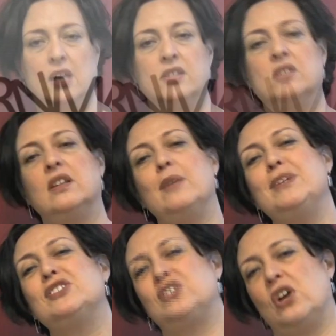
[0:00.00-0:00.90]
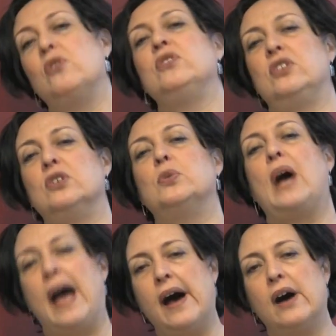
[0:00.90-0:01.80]
So let me show you
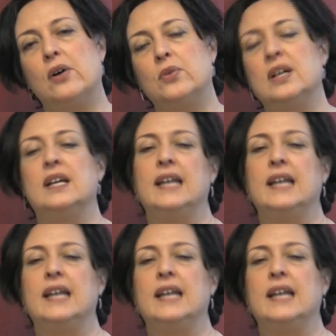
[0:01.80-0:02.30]
how